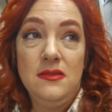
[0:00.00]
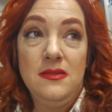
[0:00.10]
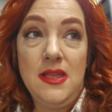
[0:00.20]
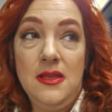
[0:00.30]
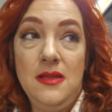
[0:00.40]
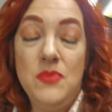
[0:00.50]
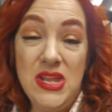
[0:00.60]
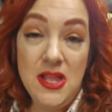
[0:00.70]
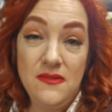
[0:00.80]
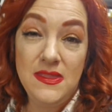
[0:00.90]
They
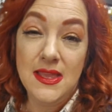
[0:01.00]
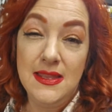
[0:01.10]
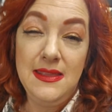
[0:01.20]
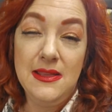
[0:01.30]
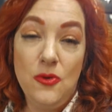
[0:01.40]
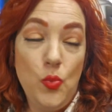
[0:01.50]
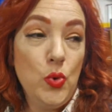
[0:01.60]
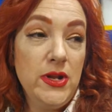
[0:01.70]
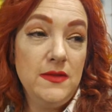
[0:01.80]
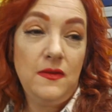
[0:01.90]
might have the idea of
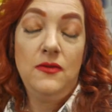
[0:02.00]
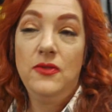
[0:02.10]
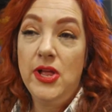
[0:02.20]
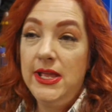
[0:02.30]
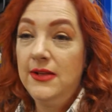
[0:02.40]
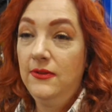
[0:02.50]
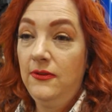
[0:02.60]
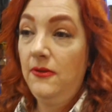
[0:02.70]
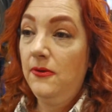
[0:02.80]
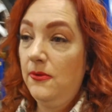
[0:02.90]
what it's like
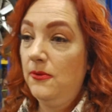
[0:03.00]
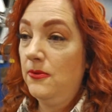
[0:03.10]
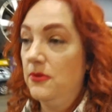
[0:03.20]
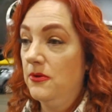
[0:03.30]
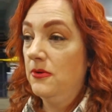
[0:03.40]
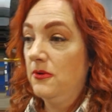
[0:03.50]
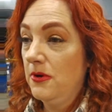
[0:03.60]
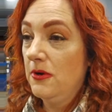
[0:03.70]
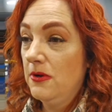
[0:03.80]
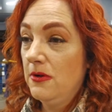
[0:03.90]
to
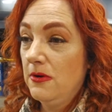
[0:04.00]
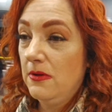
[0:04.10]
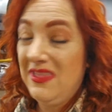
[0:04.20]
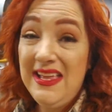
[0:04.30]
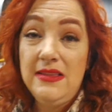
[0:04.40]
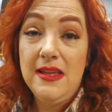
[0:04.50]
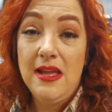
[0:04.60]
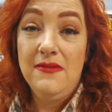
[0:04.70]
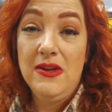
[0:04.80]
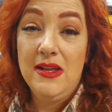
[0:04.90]
think they
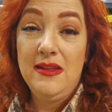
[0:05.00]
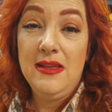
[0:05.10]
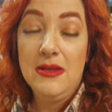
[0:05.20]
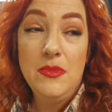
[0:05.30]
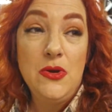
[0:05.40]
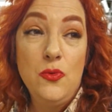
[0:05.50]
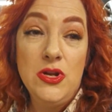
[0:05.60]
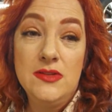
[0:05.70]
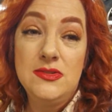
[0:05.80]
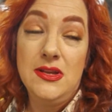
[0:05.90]
have an idea about what
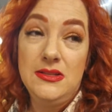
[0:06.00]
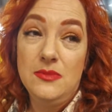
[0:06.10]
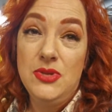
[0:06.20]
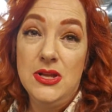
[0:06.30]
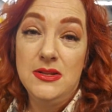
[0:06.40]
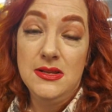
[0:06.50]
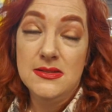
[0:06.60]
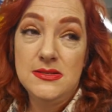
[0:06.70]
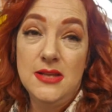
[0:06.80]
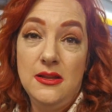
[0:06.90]
it's like to be on the
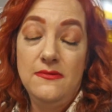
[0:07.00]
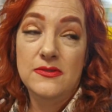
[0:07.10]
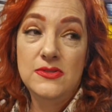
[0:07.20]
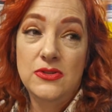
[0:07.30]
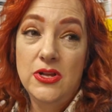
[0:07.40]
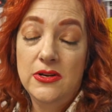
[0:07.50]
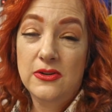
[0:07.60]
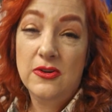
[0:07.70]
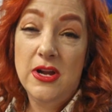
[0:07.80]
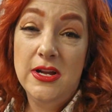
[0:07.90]
inside of a salon or
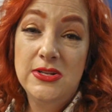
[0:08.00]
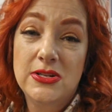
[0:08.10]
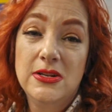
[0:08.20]
garage.